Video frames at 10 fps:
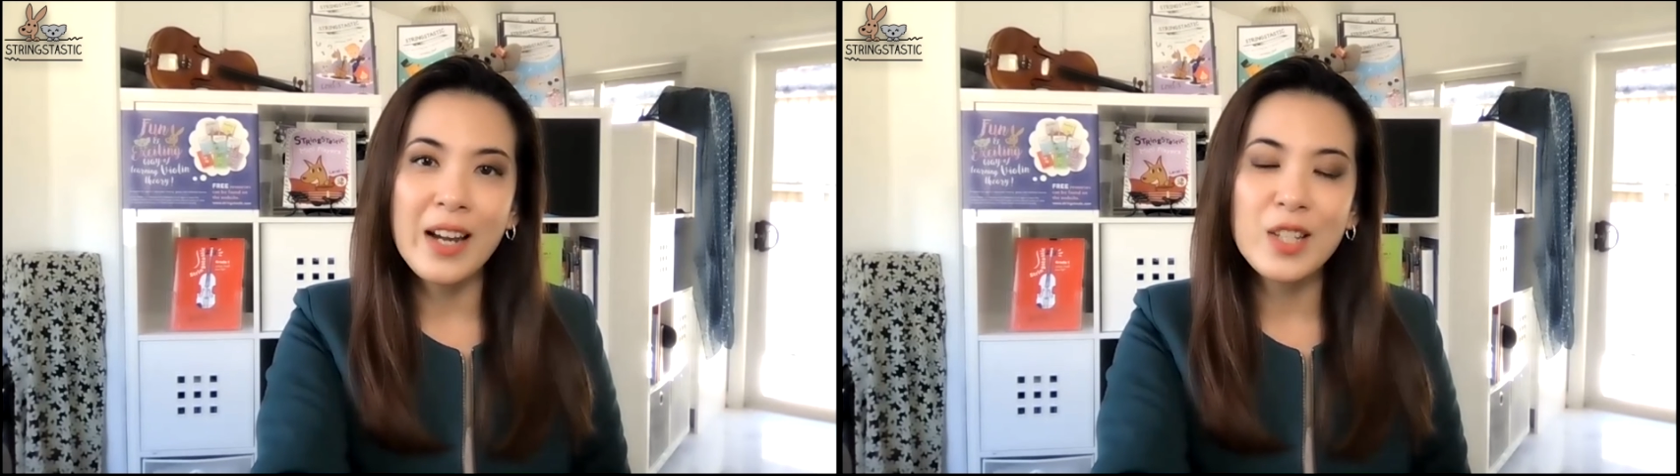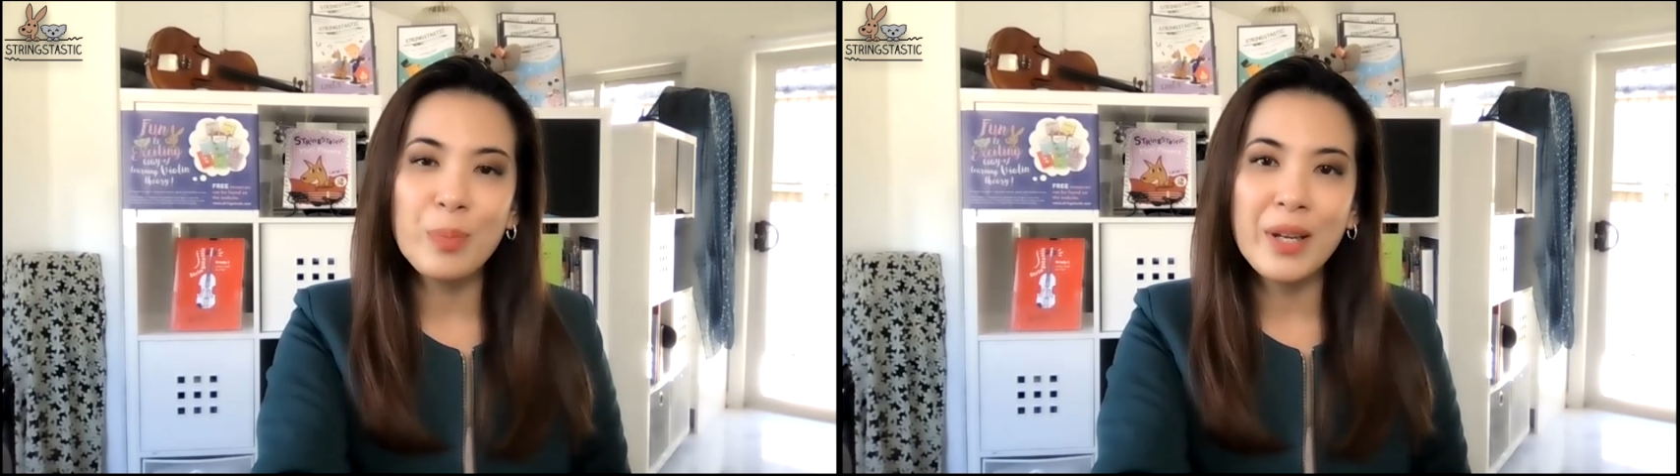
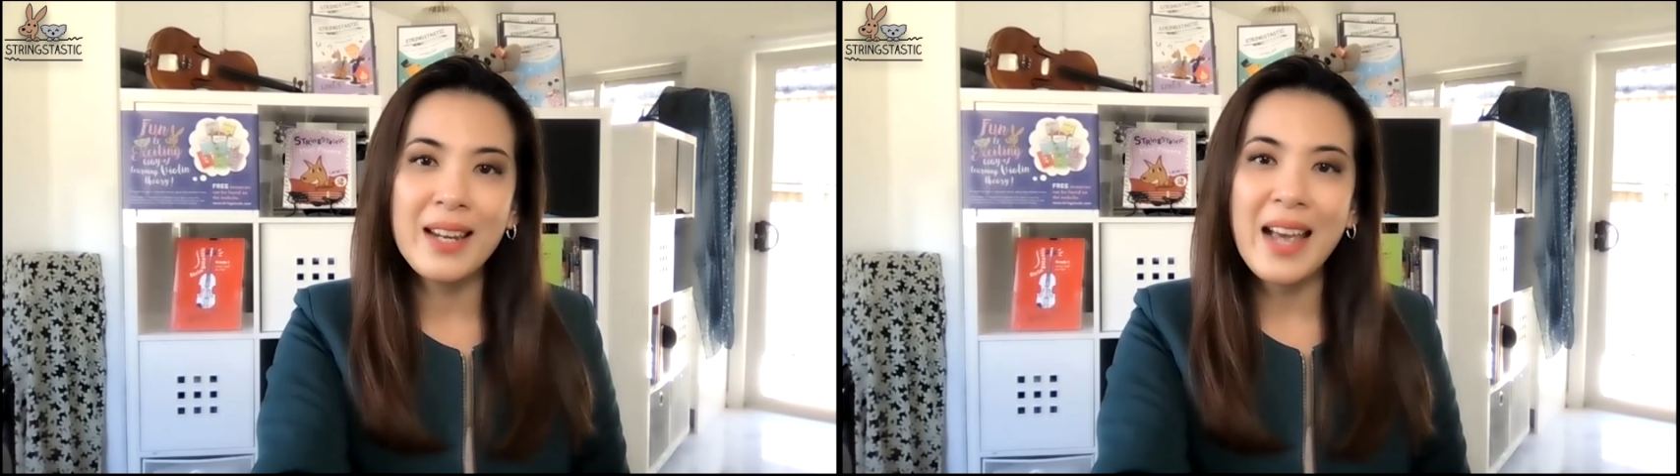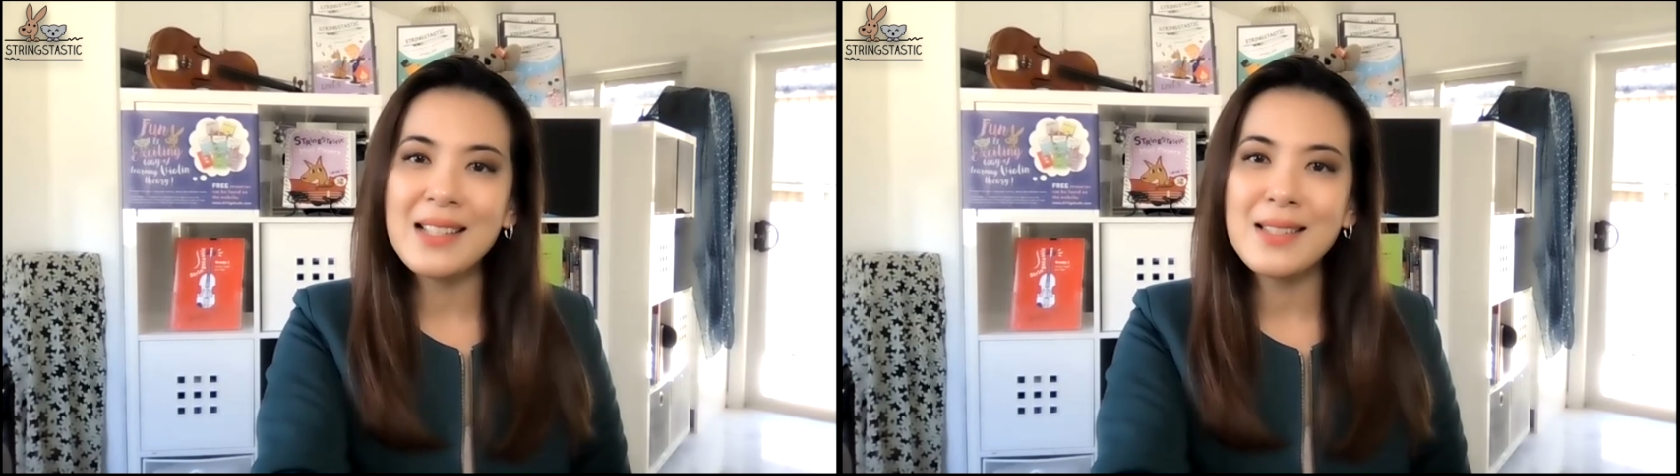
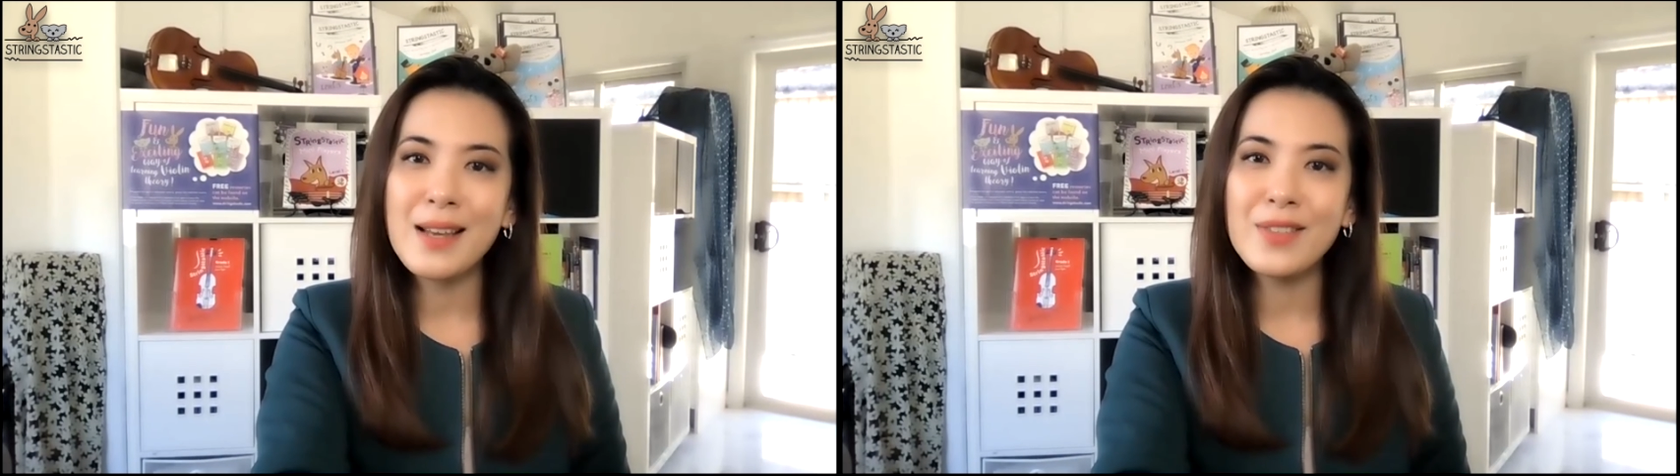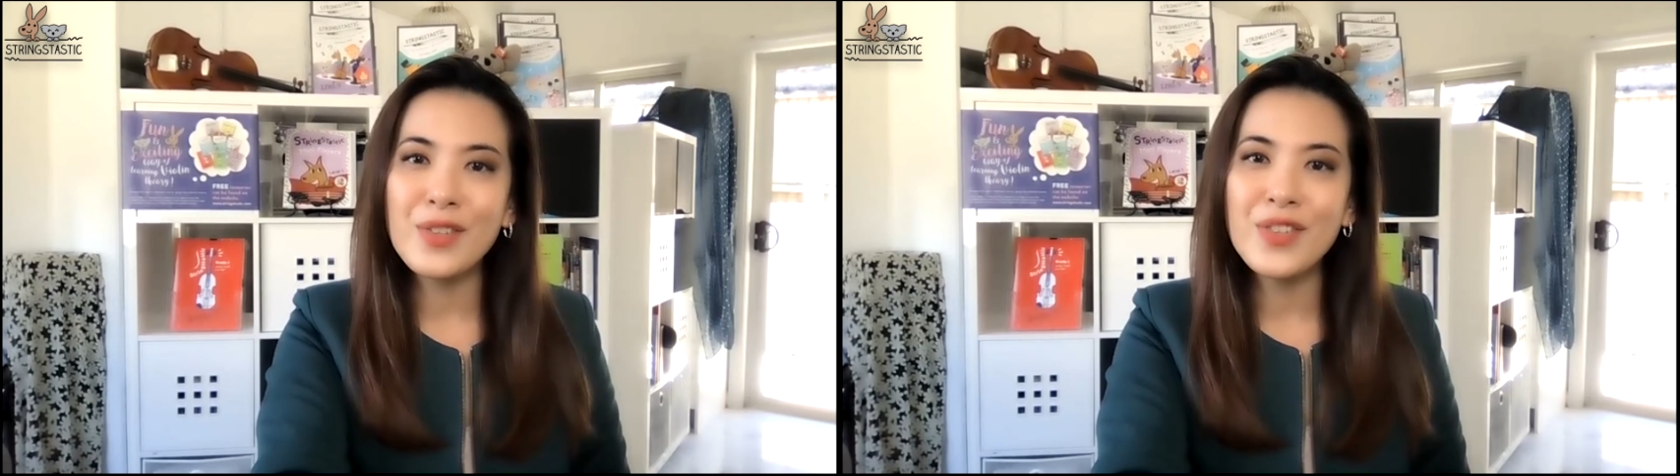explaining
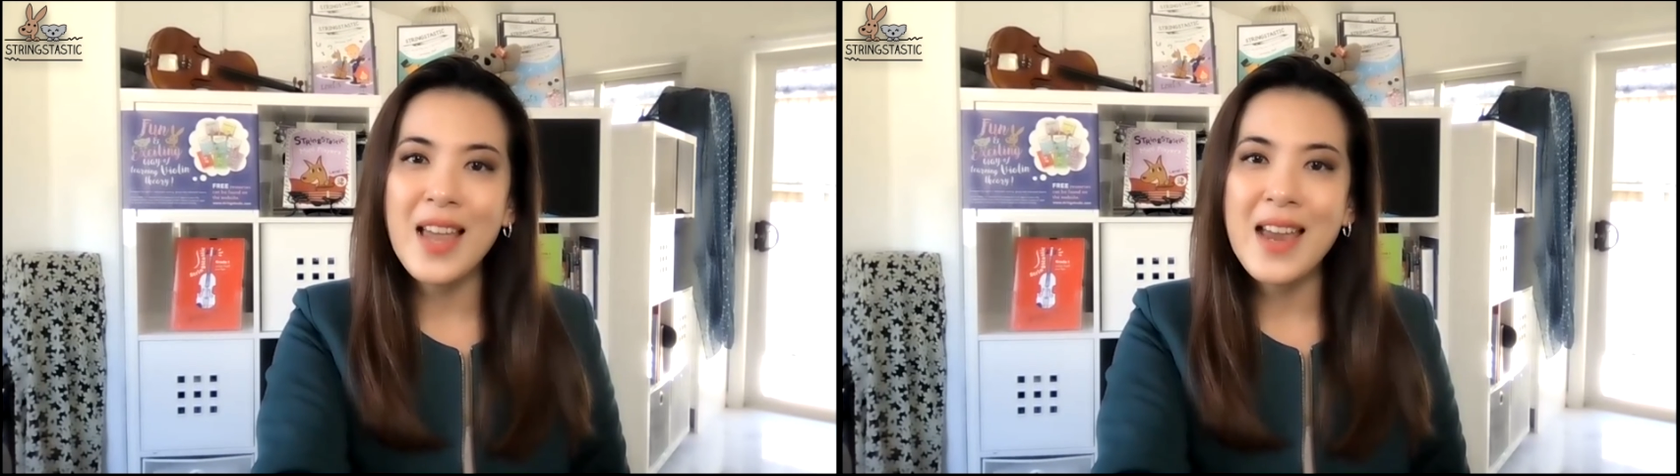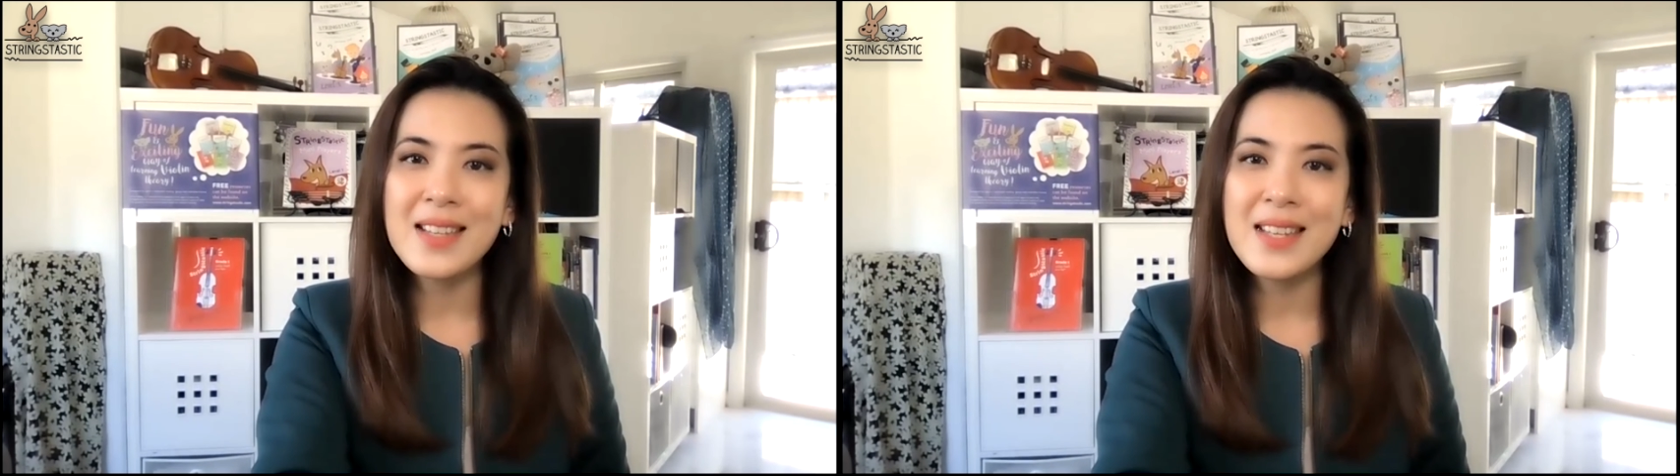accidentals
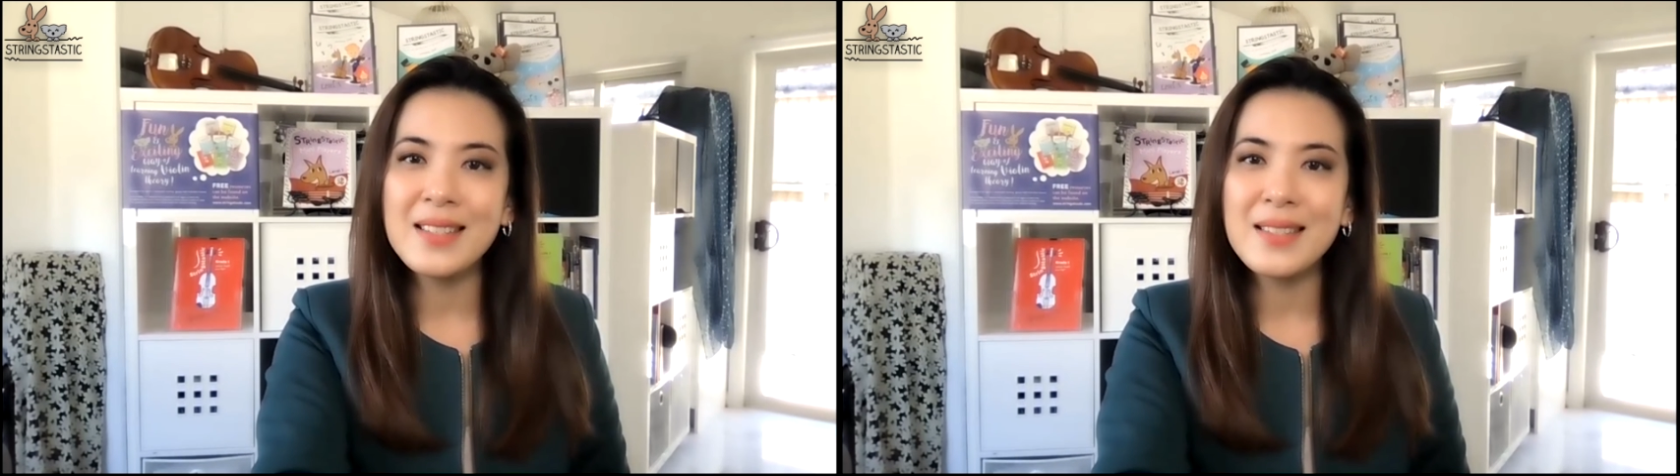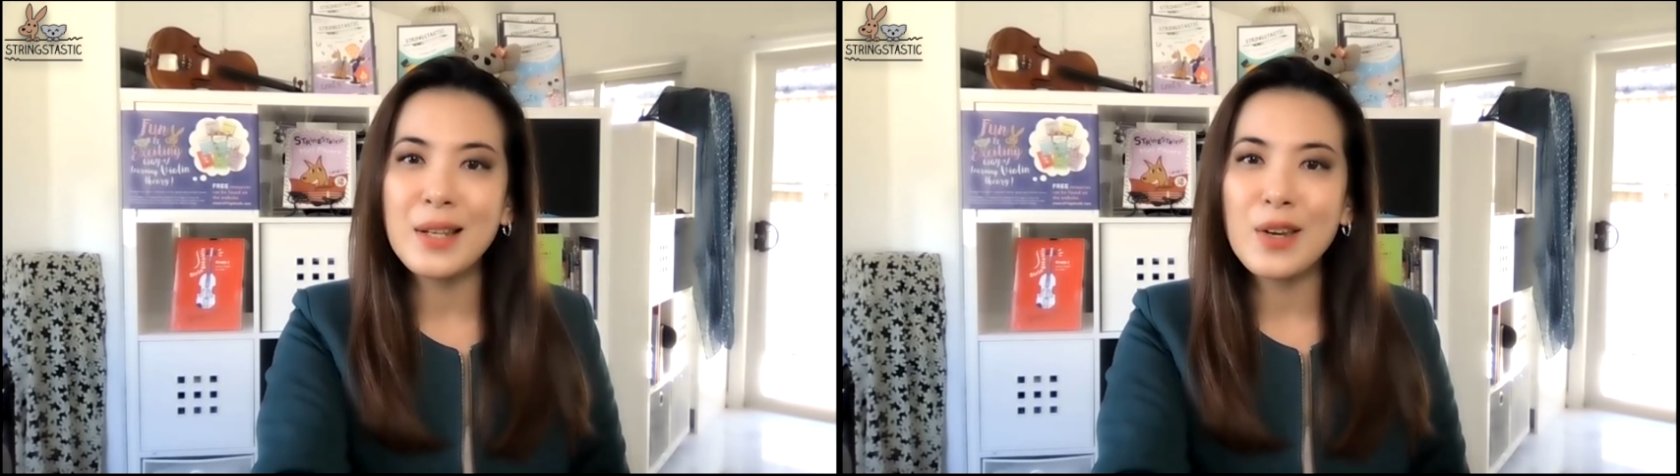and key
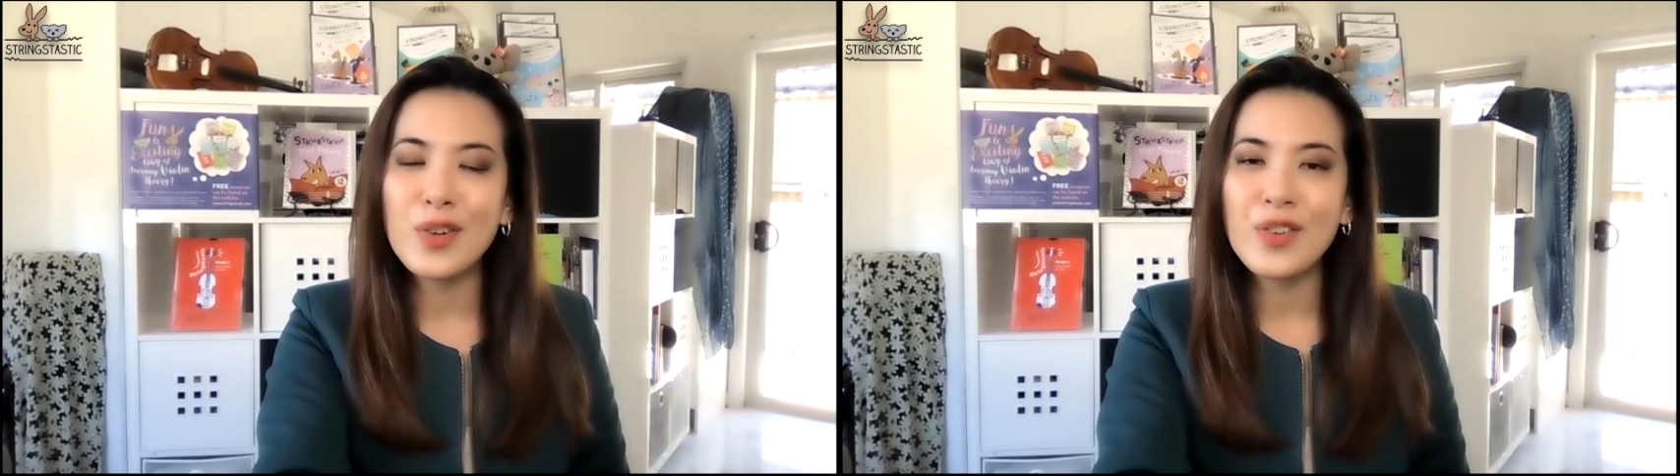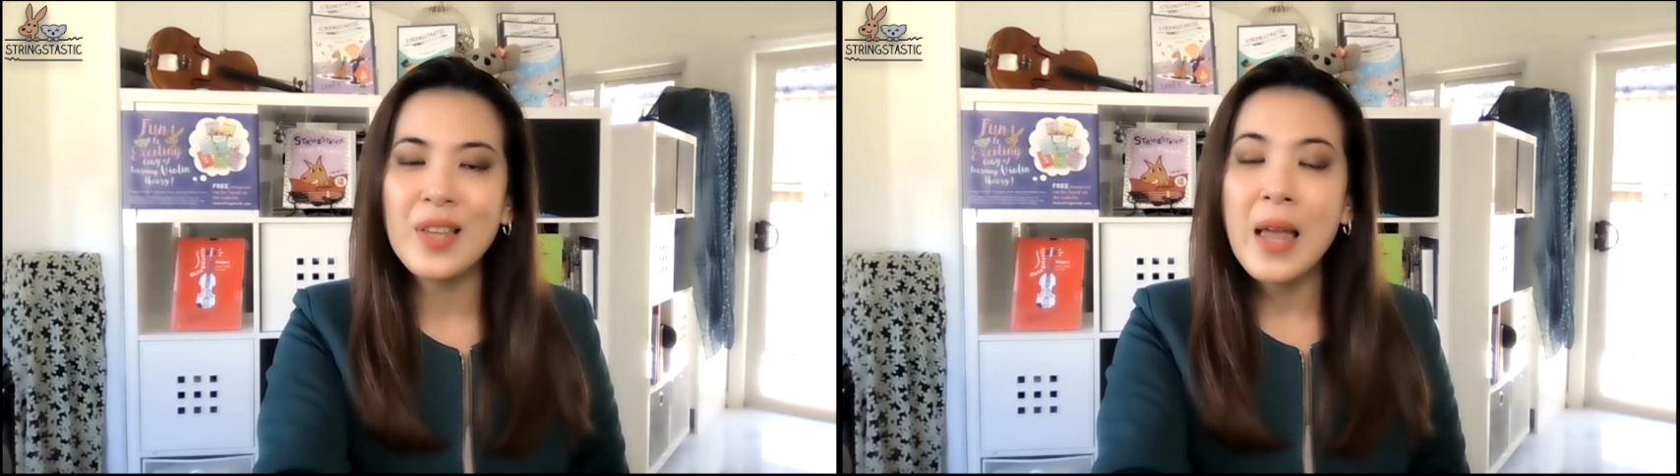
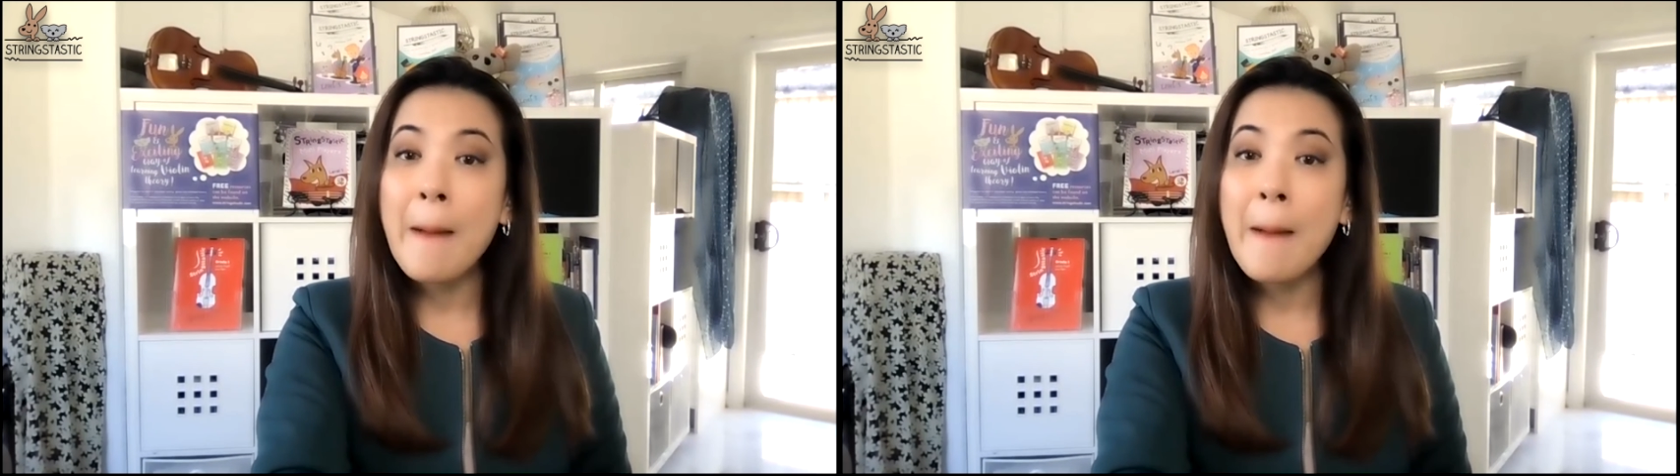signatures,